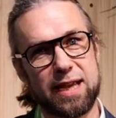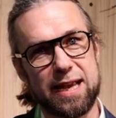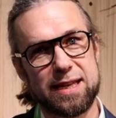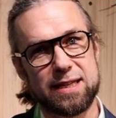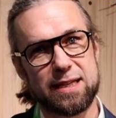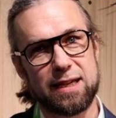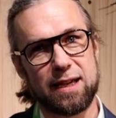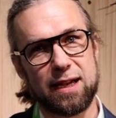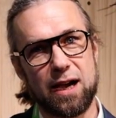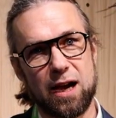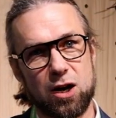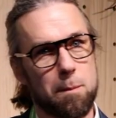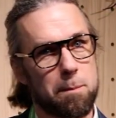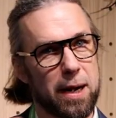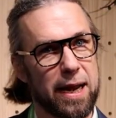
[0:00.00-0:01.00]
get a
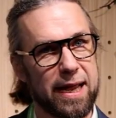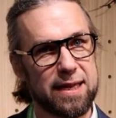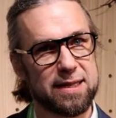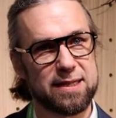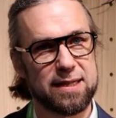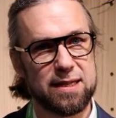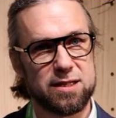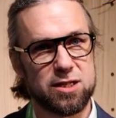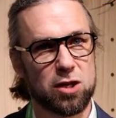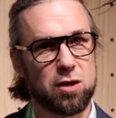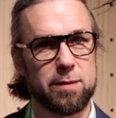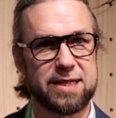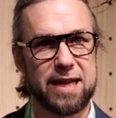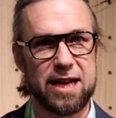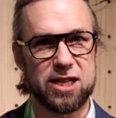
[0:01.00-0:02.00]
complete
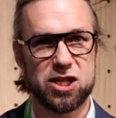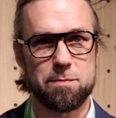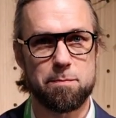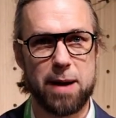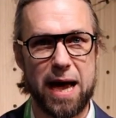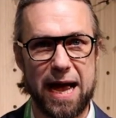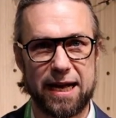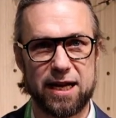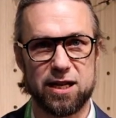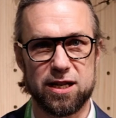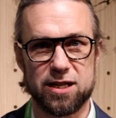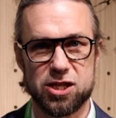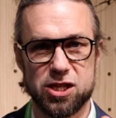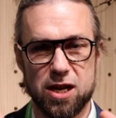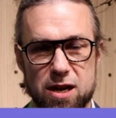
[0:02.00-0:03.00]
documentation
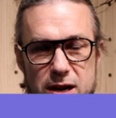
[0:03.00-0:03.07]
package